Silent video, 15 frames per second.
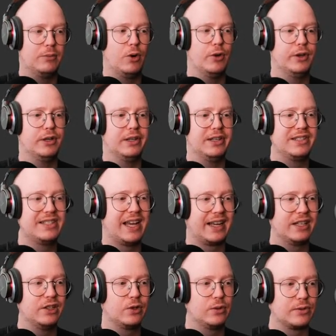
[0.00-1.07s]
on the
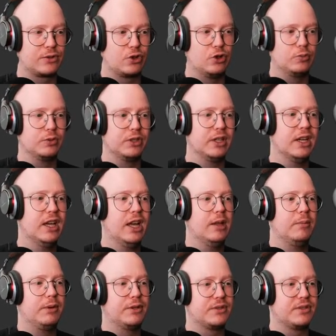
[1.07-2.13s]
technical sculpting
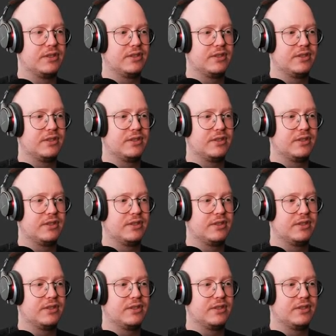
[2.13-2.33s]
because